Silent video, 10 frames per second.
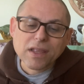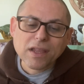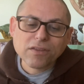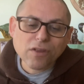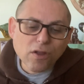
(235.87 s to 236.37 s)

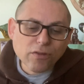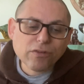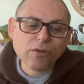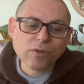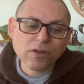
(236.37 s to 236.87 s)
it's
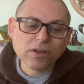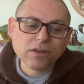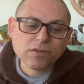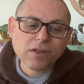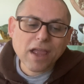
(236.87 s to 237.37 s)
also good
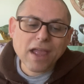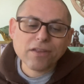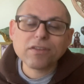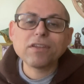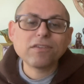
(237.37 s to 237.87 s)
to
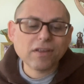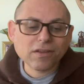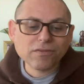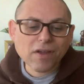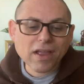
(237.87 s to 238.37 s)
ask and seek
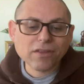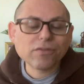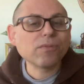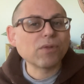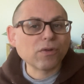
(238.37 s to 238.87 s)
advice
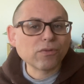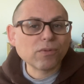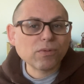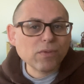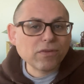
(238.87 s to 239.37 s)
from those
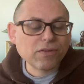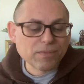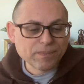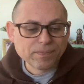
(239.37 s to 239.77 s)
with wisdom.